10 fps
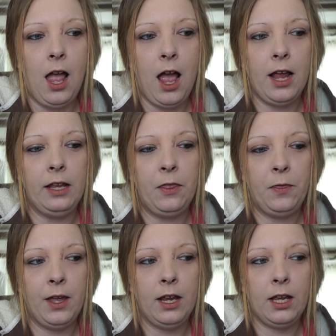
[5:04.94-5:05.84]
I
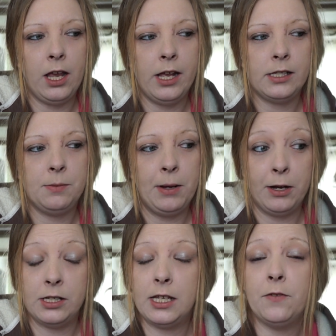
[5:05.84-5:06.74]
think it's
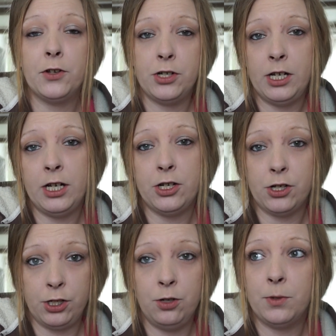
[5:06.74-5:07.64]
parents give their
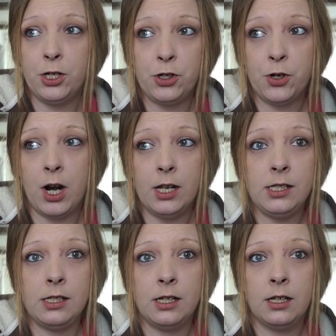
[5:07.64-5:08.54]
teenagers too much trust.